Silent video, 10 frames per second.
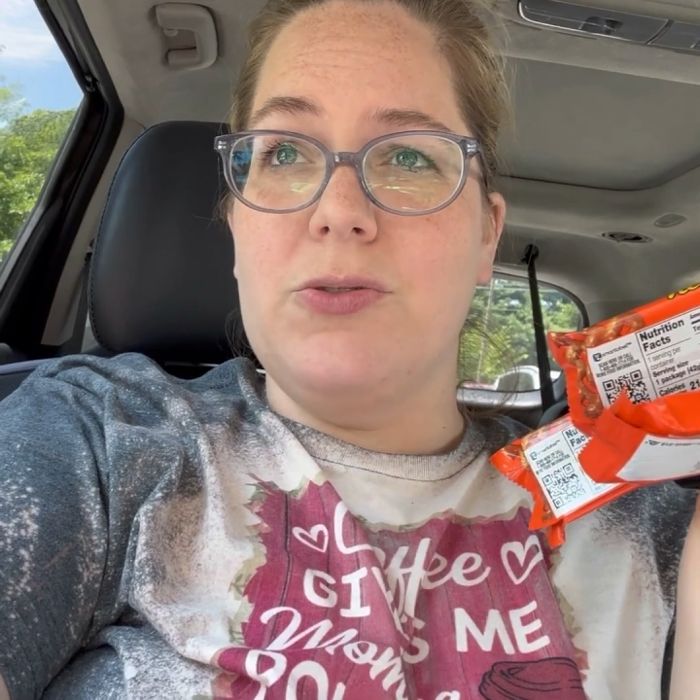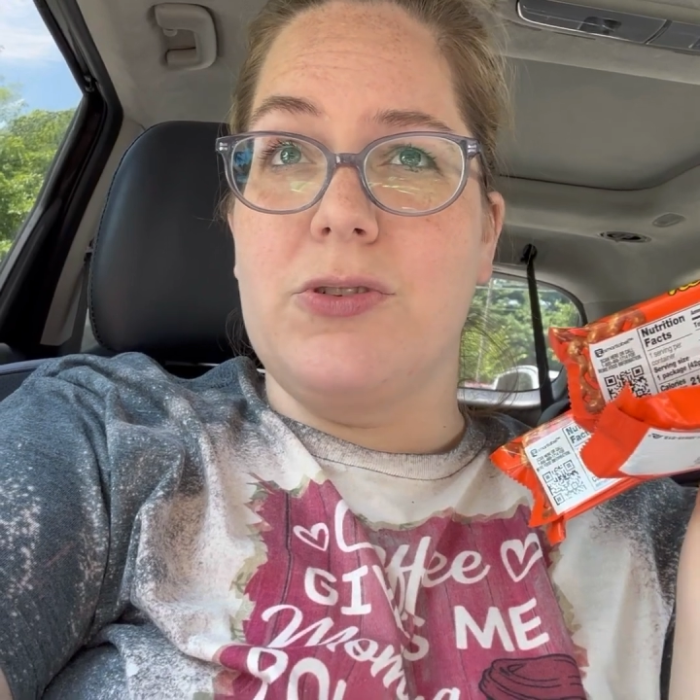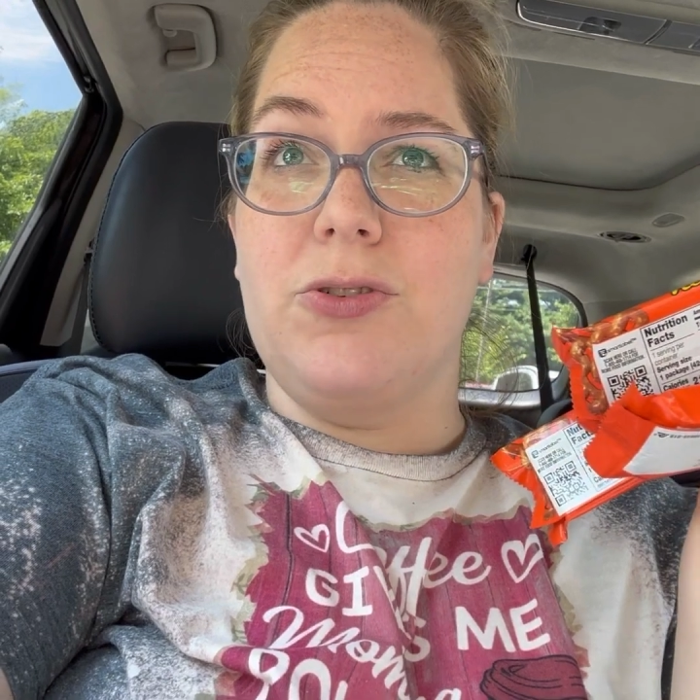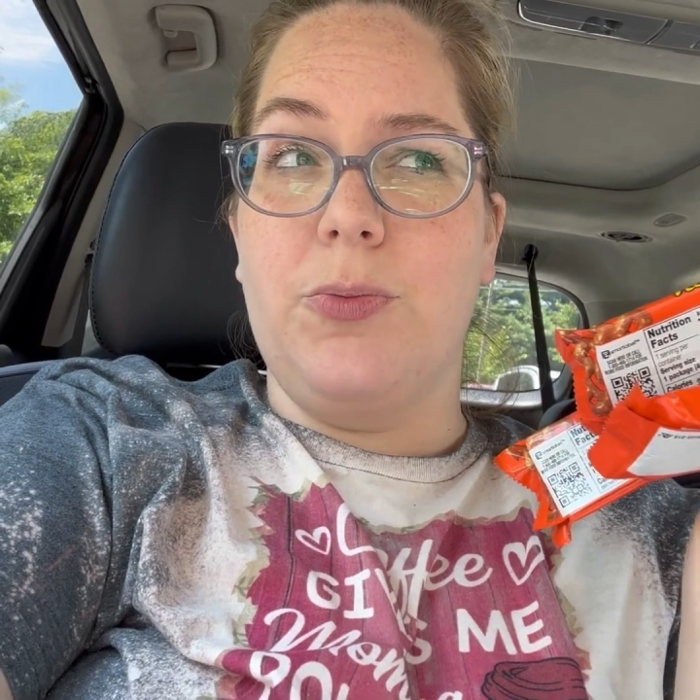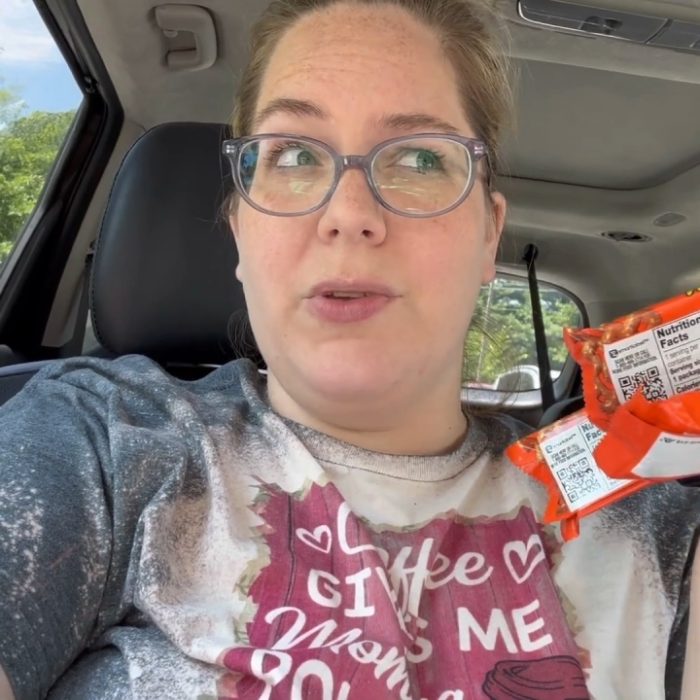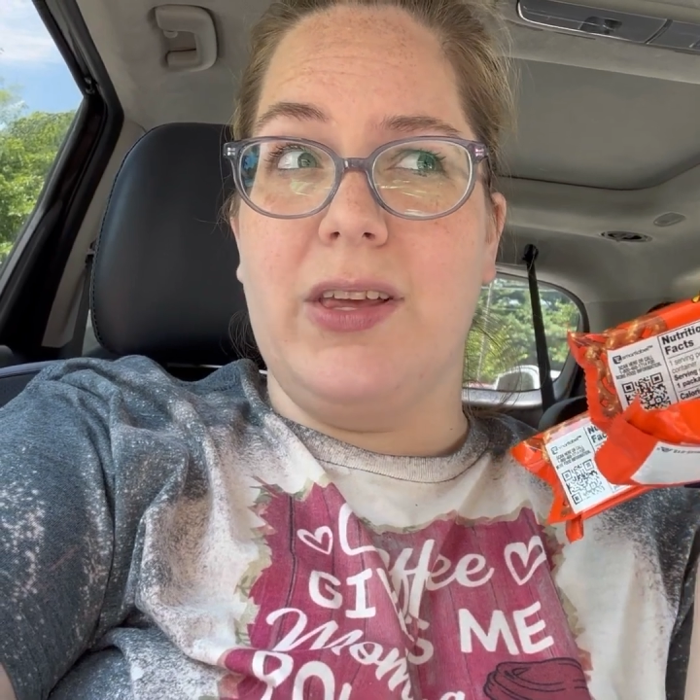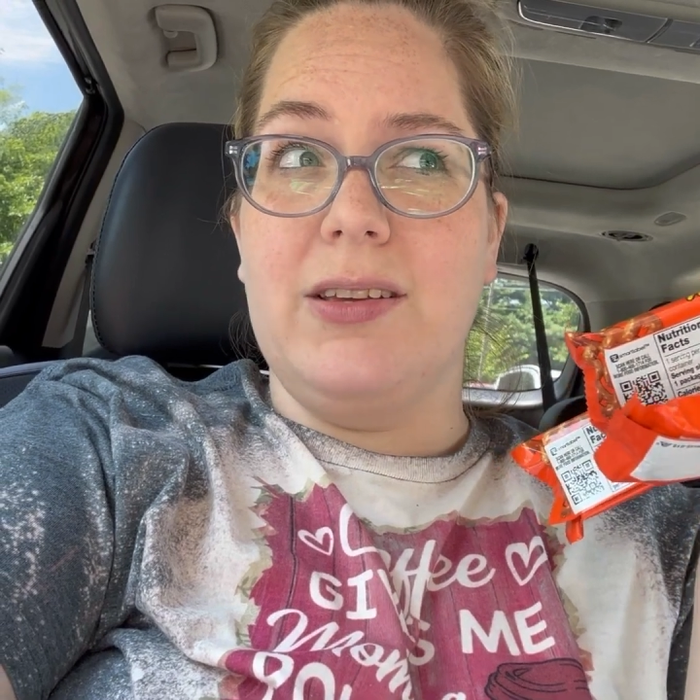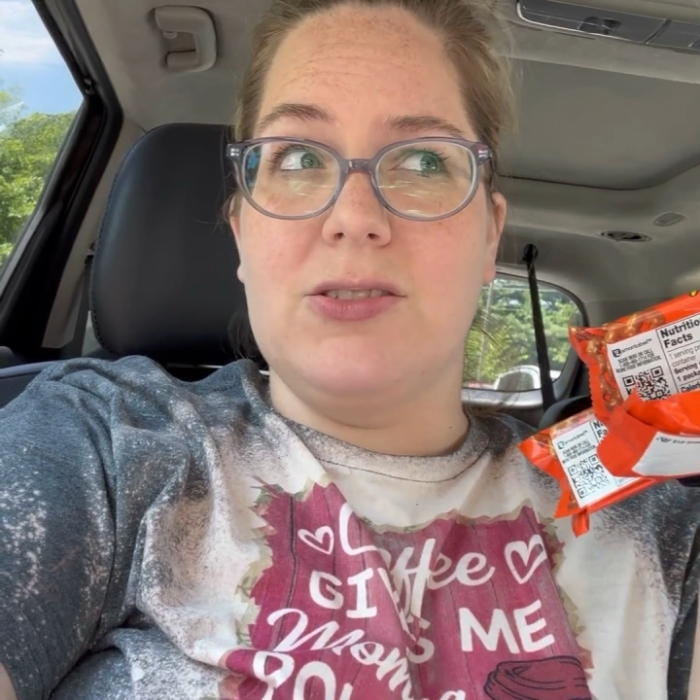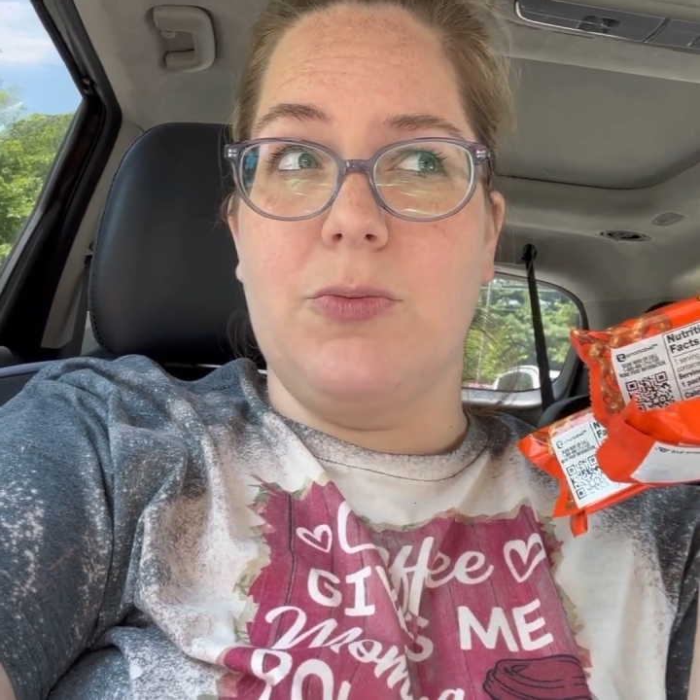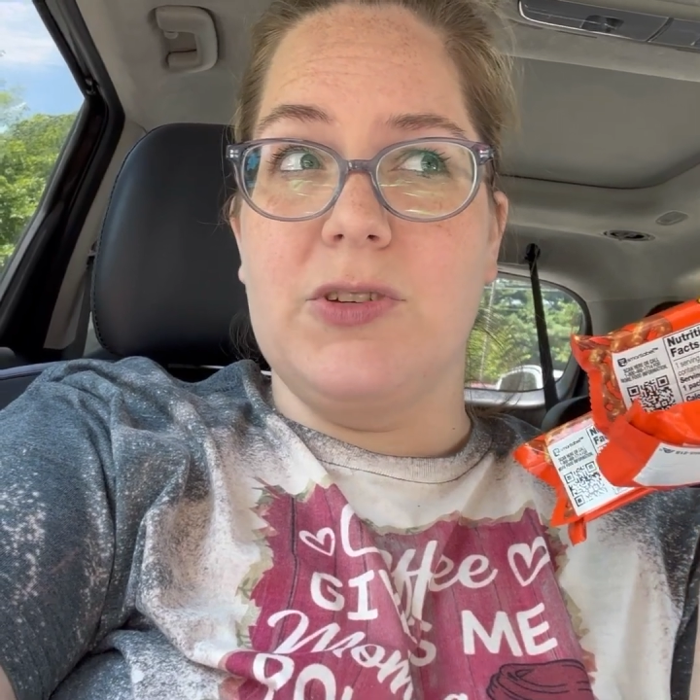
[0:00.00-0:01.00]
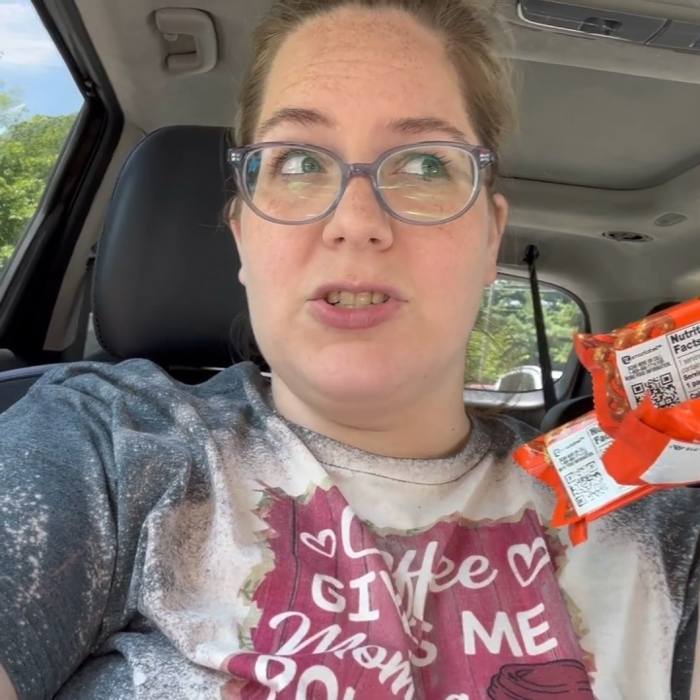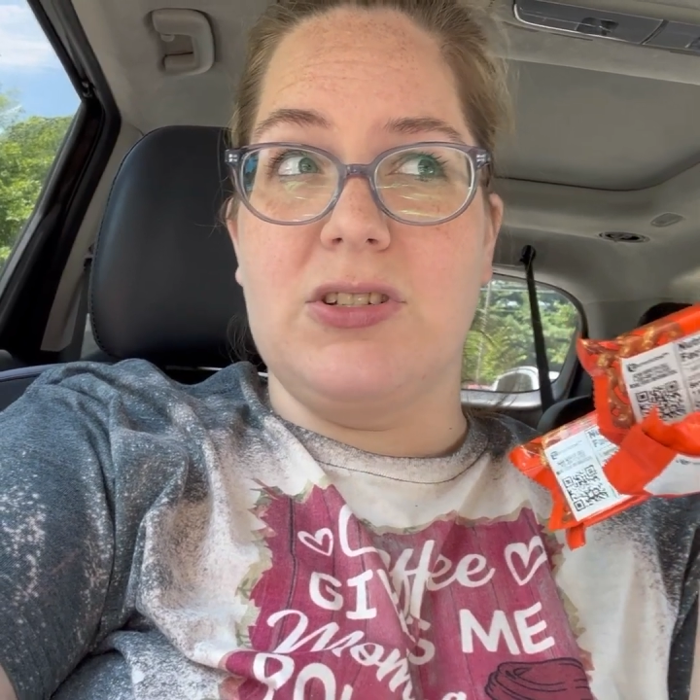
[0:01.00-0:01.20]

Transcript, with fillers: accumulate so much